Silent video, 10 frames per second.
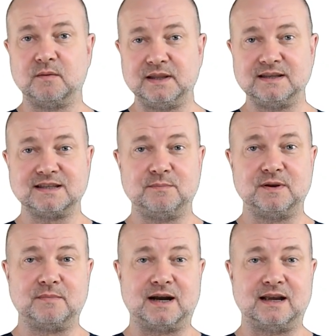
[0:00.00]
Please keep
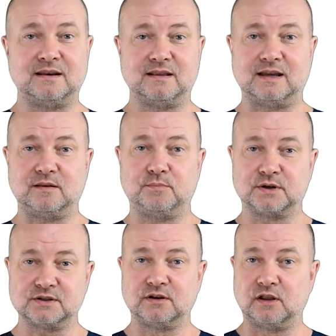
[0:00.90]
in mind that
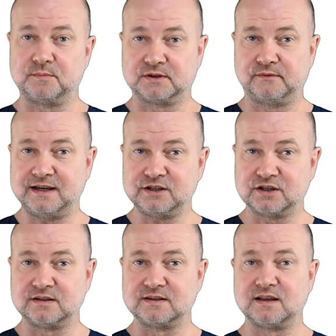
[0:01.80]
personal
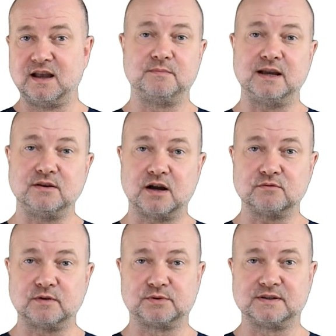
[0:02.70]
observations may
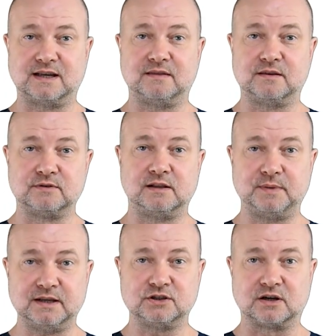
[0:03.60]
not represent the real
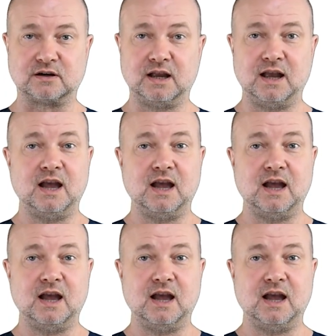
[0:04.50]
picture.